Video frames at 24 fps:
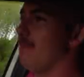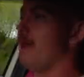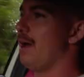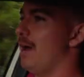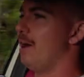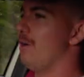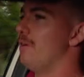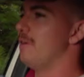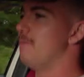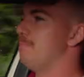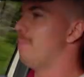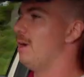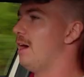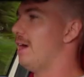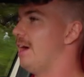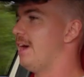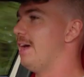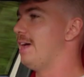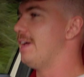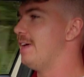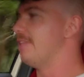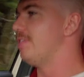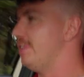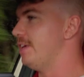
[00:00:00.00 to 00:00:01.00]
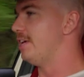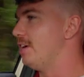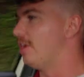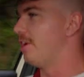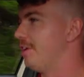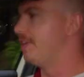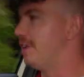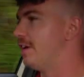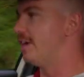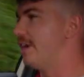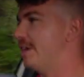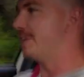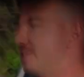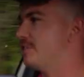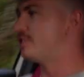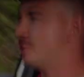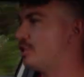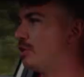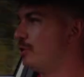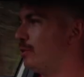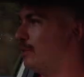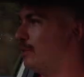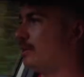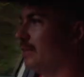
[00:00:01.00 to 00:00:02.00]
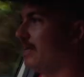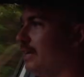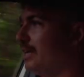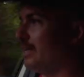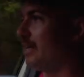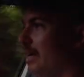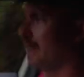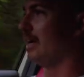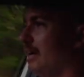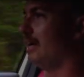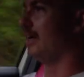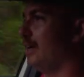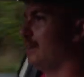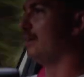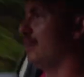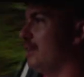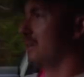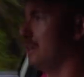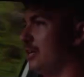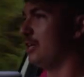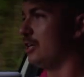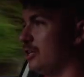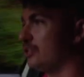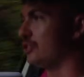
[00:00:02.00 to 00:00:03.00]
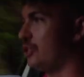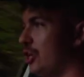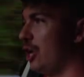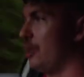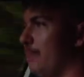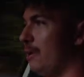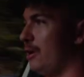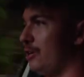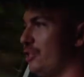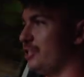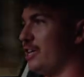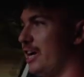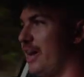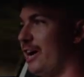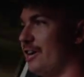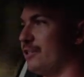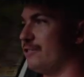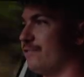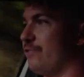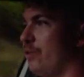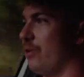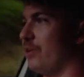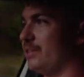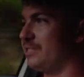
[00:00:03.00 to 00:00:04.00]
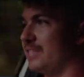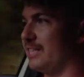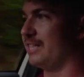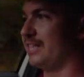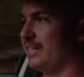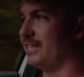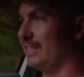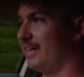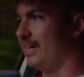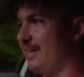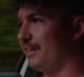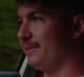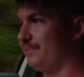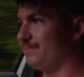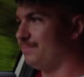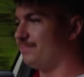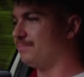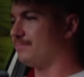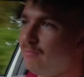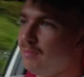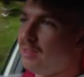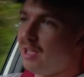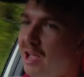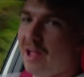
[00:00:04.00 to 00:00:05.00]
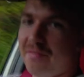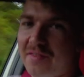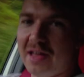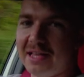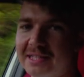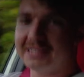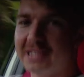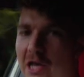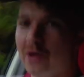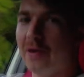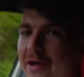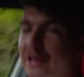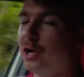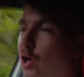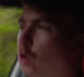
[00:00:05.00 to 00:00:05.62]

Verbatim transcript: powered by the Honda 2 litre turbocharged four cylinder, and that's going